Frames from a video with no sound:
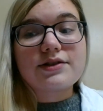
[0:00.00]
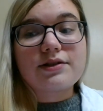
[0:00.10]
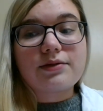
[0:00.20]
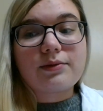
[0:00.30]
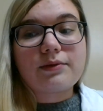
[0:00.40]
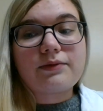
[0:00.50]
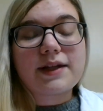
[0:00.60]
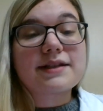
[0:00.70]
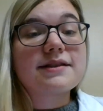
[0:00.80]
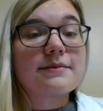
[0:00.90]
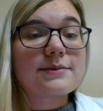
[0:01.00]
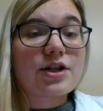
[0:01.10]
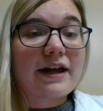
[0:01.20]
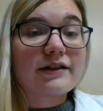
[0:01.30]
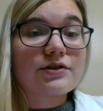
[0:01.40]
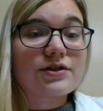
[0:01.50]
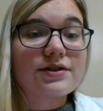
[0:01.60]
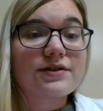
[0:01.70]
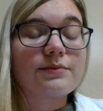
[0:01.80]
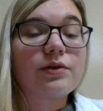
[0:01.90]
to face some
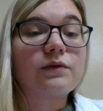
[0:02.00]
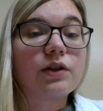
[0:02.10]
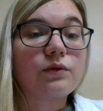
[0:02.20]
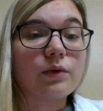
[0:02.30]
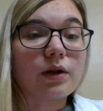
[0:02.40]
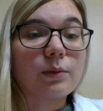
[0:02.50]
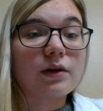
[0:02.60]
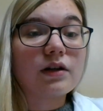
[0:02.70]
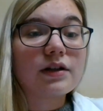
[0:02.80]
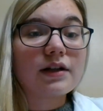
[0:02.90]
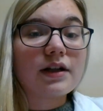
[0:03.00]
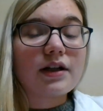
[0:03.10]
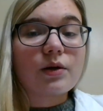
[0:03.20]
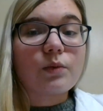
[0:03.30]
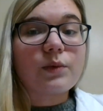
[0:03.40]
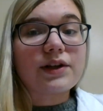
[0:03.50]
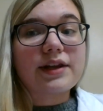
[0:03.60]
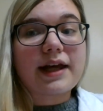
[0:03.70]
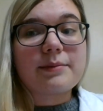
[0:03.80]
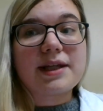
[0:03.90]
challenges moving forward with
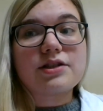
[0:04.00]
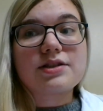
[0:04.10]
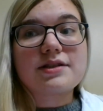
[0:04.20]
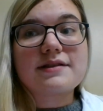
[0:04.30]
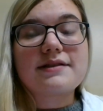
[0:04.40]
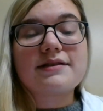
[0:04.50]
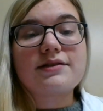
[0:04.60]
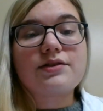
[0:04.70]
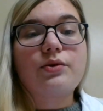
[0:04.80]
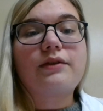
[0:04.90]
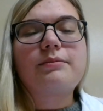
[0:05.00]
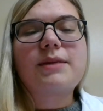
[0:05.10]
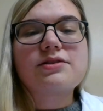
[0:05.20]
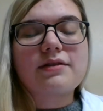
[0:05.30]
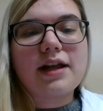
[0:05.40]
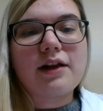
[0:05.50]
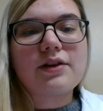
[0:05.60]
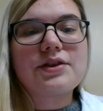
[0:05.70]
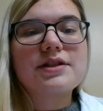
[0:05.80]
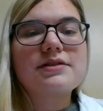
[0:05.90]
that patient's sort of mental
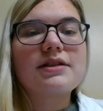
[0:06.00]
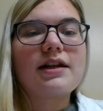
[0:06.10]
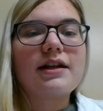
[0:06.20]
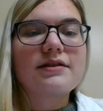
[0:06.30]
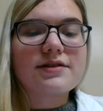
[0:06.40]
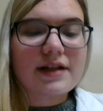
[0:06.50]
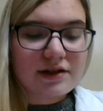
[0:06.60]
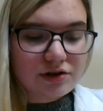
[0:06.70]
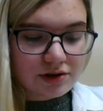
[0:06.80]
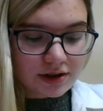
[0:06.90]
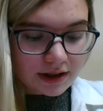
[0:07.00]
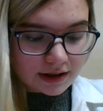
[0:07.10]
health and such?